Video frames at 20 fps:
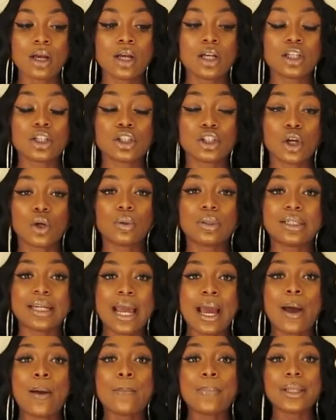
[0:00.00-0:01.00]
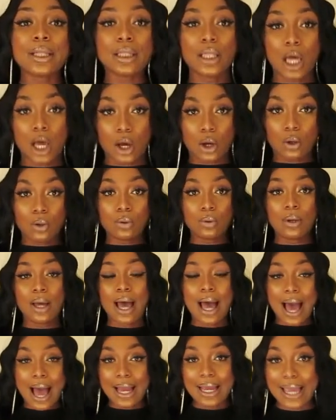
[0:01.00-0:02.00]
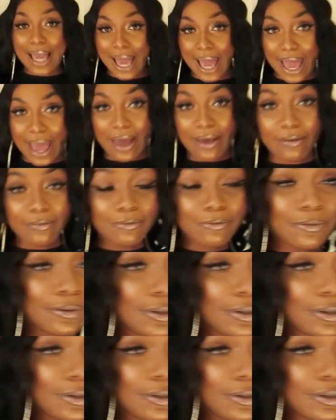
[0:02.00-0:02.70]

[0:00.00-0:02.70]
So down below I